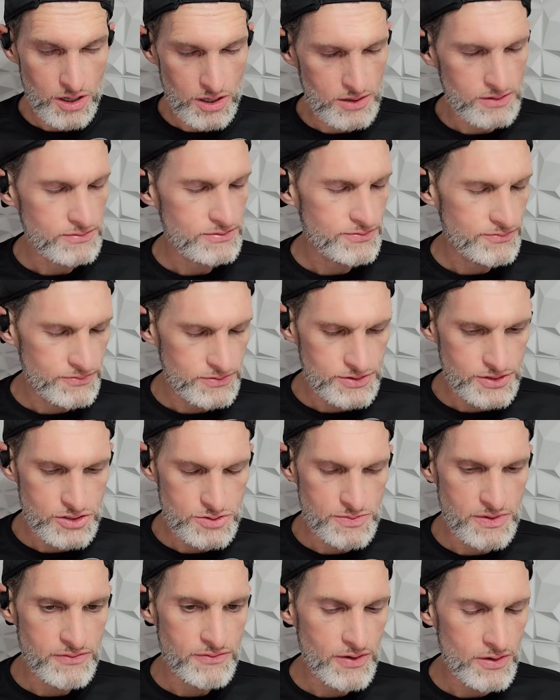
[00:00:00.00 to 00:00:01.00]
uh,
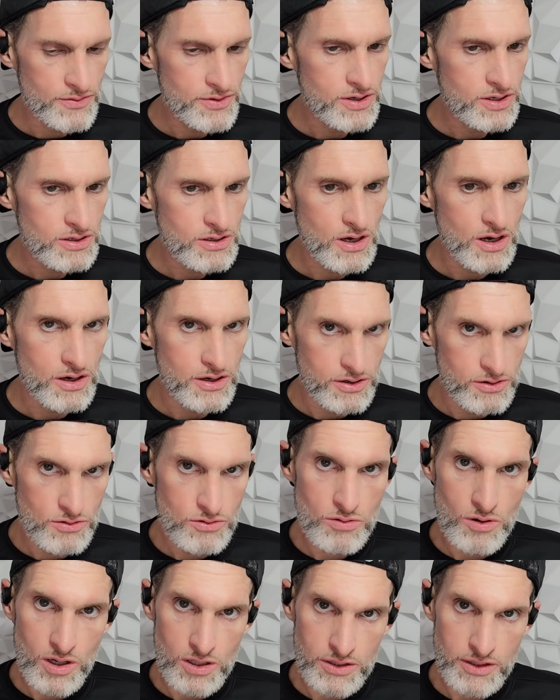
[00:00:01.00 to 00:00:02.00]
excuse me, very good audio
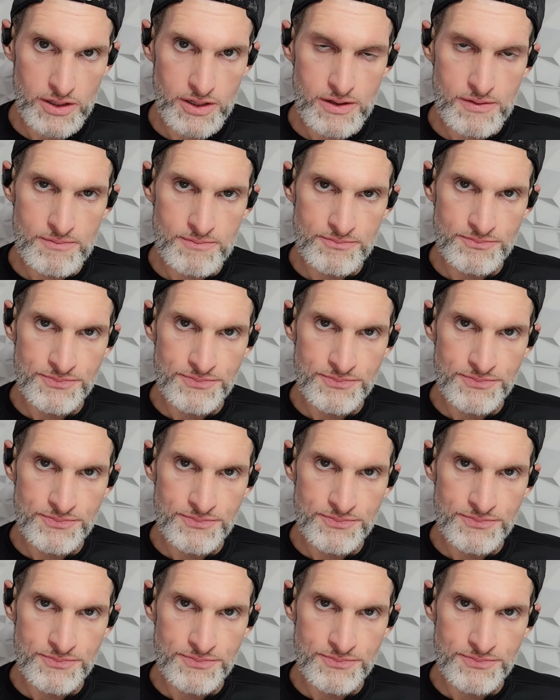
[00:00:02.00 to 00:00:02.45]
quality,